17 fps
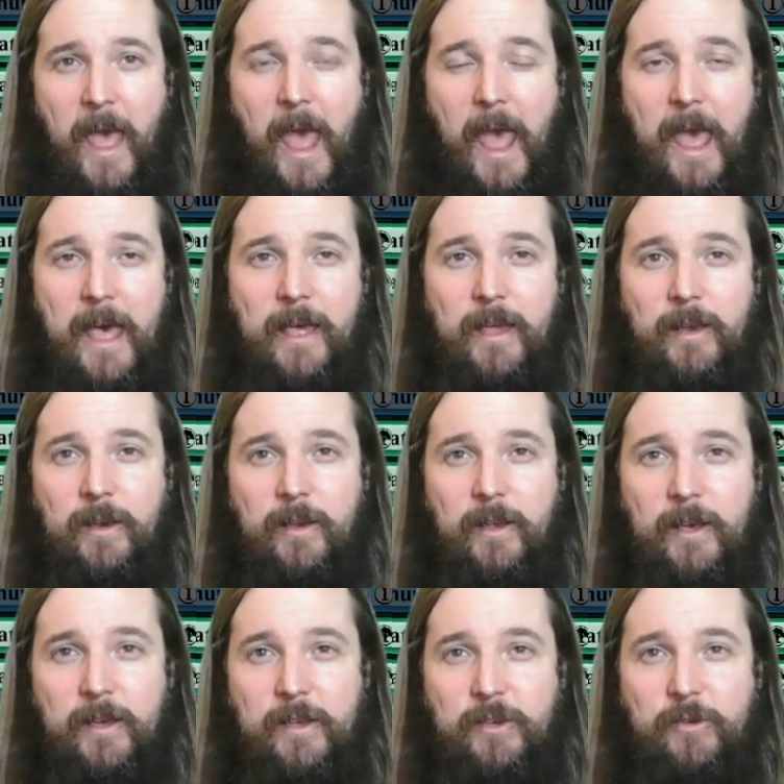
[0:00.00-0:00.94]
And
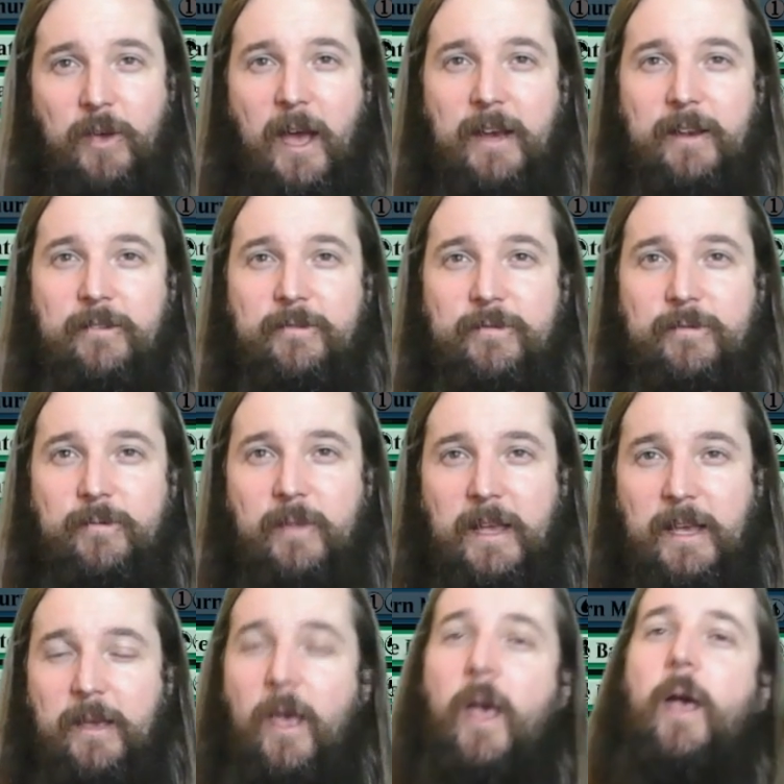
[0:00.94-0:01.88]
you kind of
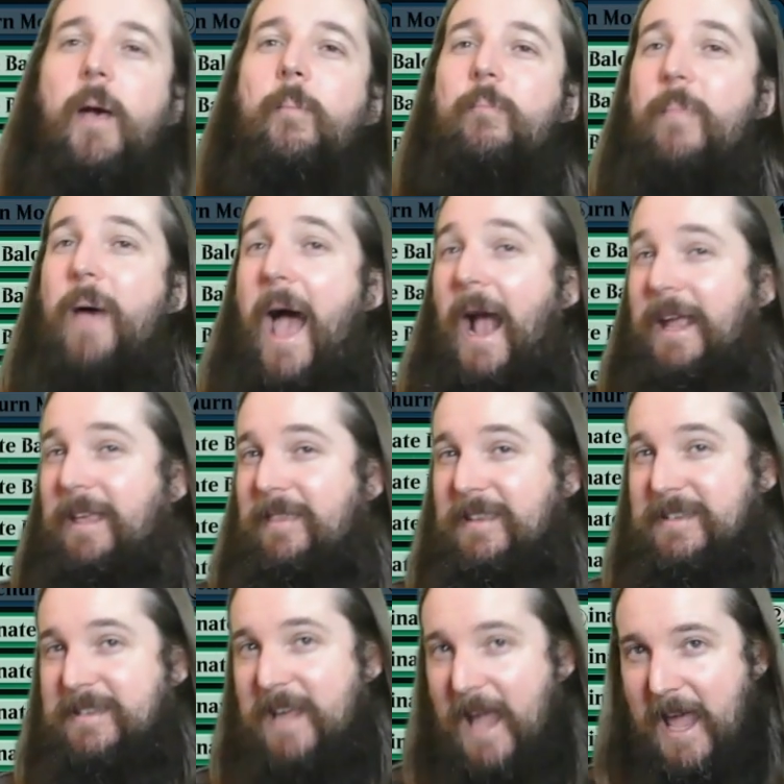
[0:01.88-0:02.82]
like back in
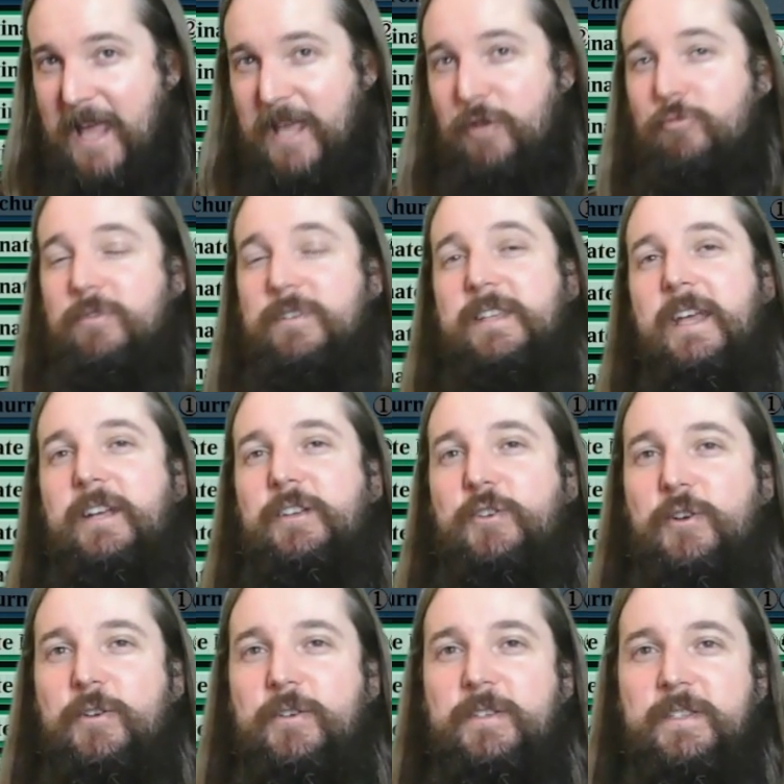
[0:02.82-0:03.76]
the day, you would take
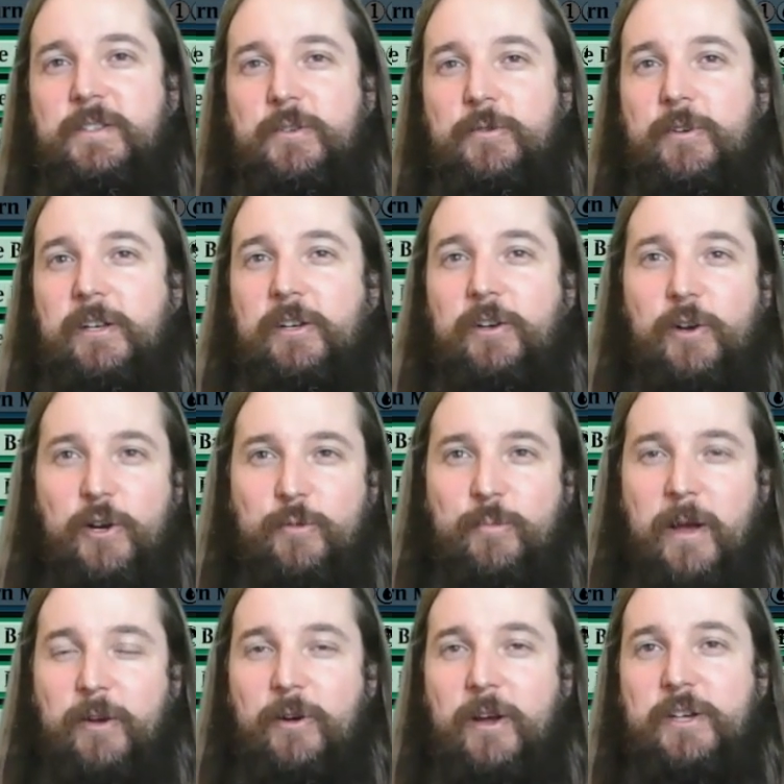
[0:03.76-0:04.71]
turns doing herd
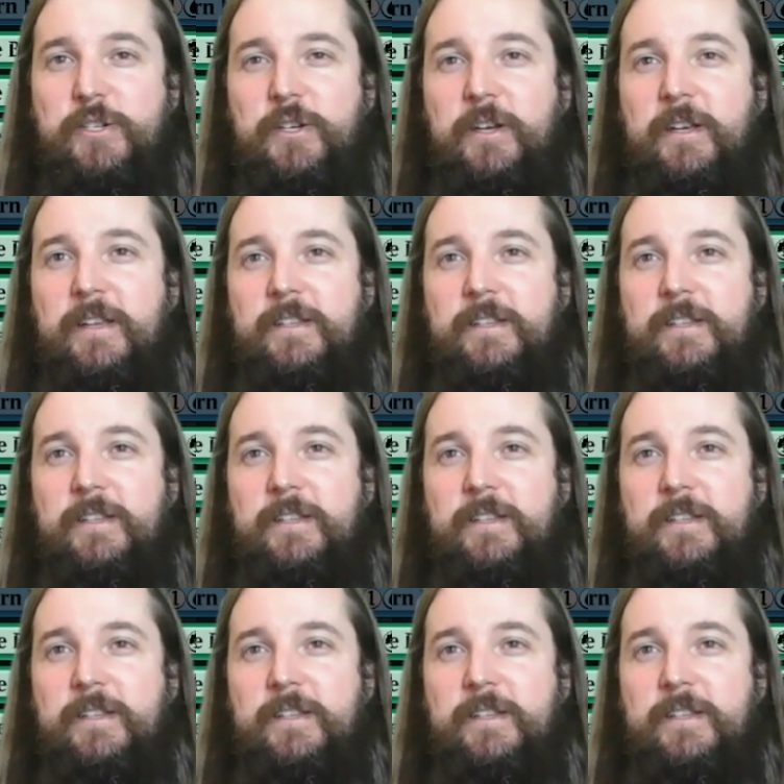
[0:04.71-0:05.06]
migration into